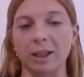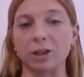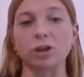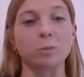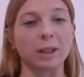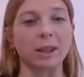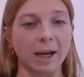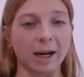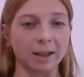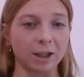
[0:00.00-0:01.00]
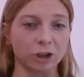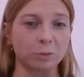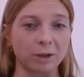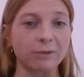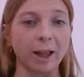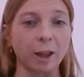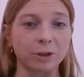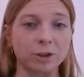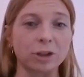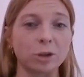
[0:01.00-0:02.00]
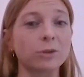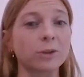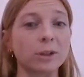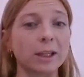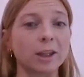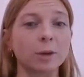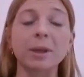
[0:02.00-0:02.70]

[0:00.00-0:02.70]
they should be there and they should be available to you if you need them.